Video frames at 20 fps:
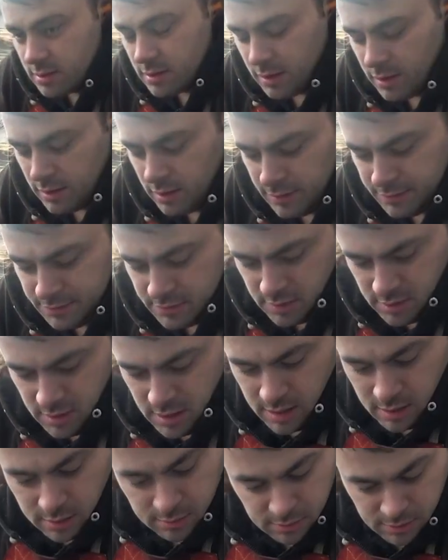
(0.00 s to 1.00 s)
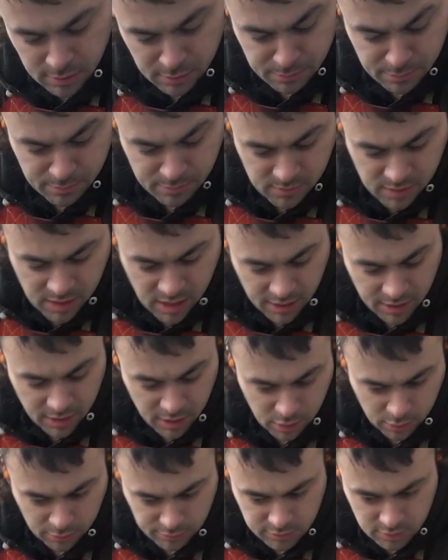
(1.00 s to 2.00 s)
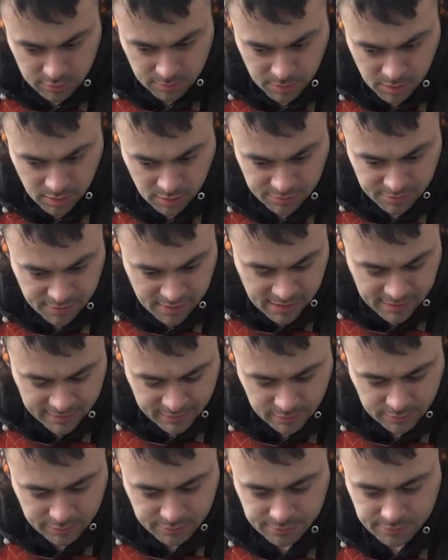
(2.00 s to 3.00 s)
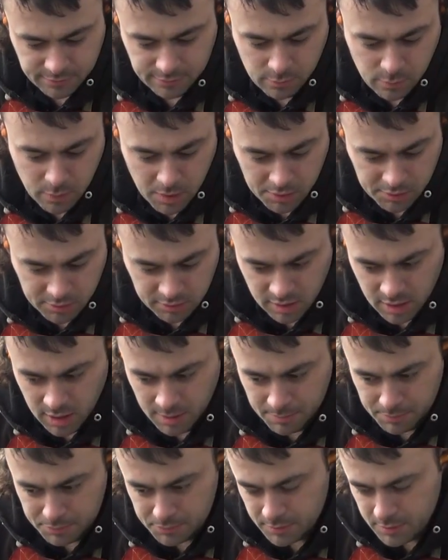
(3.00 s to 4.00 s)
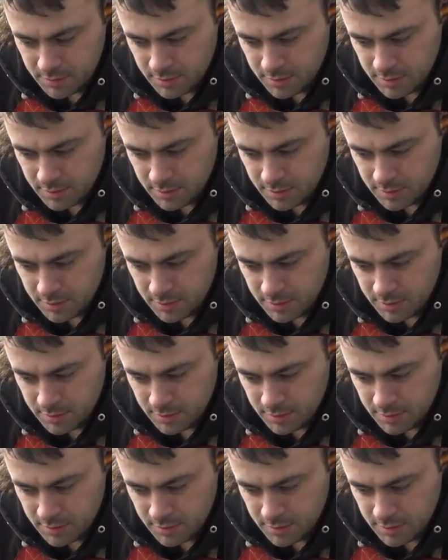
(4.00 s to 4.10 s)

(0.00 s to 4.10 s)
I'll have to, yeah, I'll cut the hole for the valve valve, weld her up,